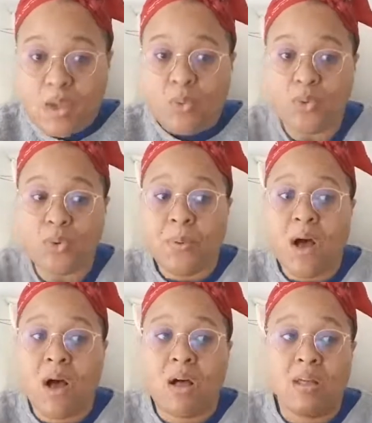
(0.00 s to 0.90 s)

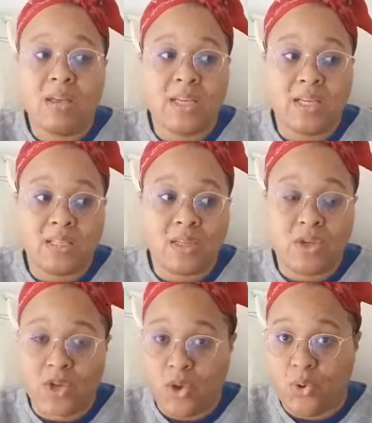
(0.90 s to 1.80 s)
RuPaul is
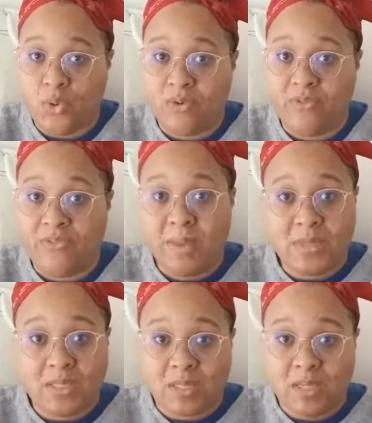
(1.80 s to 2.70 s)
known
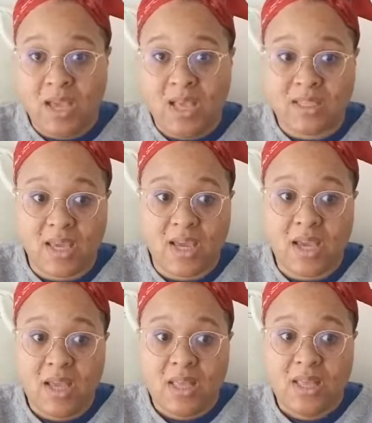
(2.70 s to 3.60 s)
famously as like
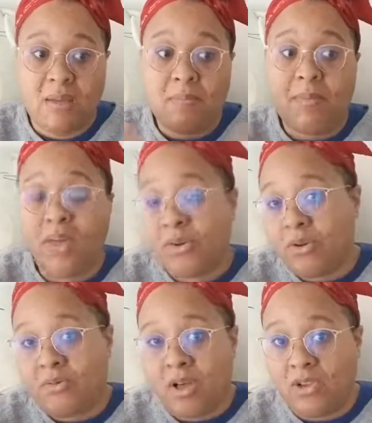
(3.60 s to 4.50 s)
the mother
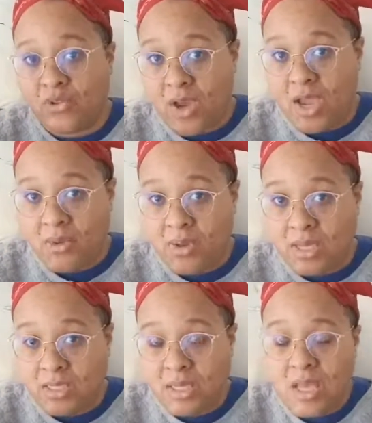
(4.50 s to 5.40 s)
of all drag
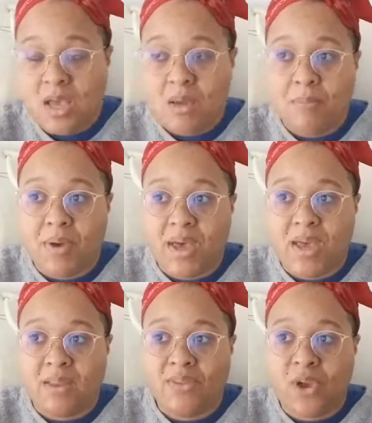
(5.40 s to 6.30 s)
queens,
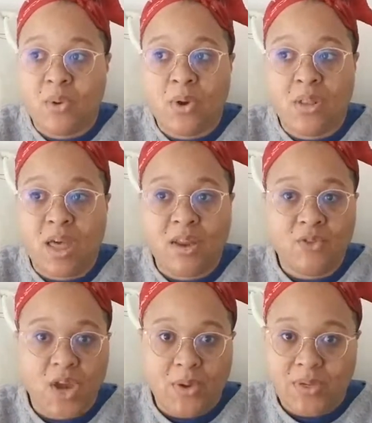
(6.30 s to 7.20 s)
but there were a lot of
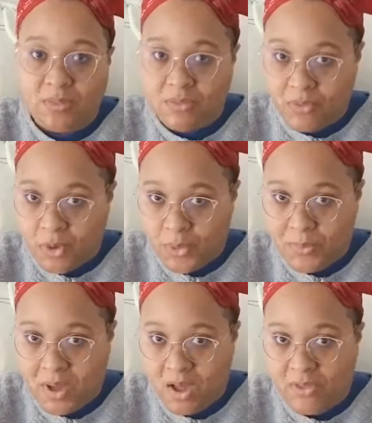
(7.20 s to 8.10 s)
drag queens before
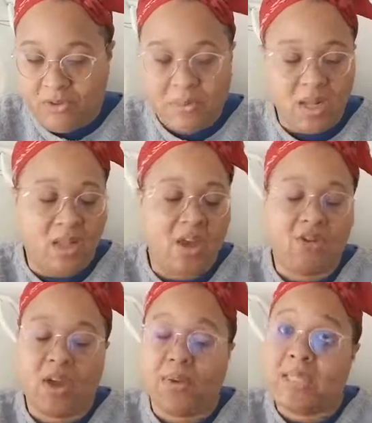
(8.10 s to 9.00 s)
RuPaul. There have been a lot of
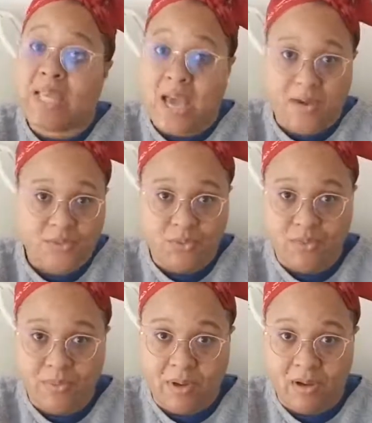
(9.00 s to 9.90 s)
drag queens after
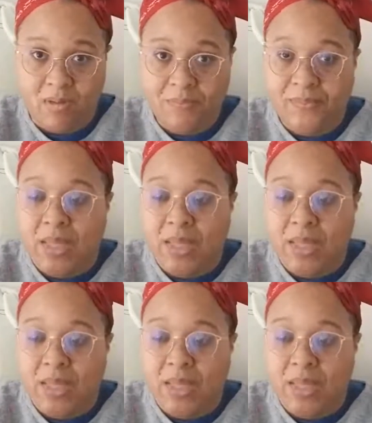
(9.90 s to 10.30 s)
RuPaul.